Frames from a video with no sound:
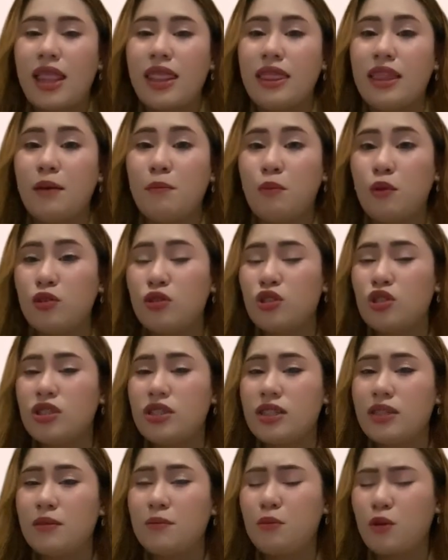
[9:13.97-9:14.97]
The
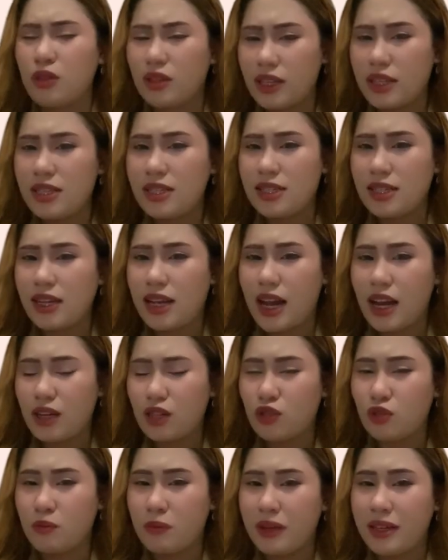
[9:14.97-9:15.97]
potential
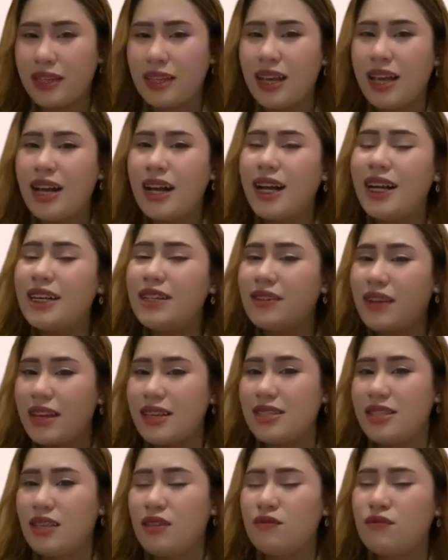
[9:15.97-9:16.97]
argument
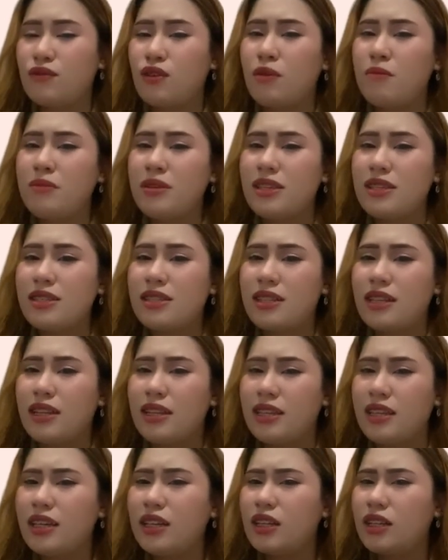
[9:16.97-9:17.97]
arising from this
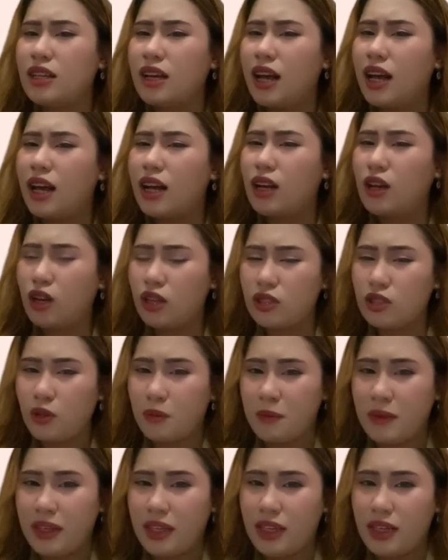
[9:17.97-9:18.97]

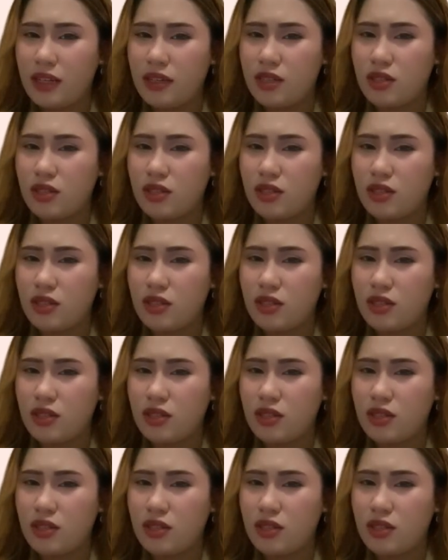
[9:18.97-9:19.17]
dichotomy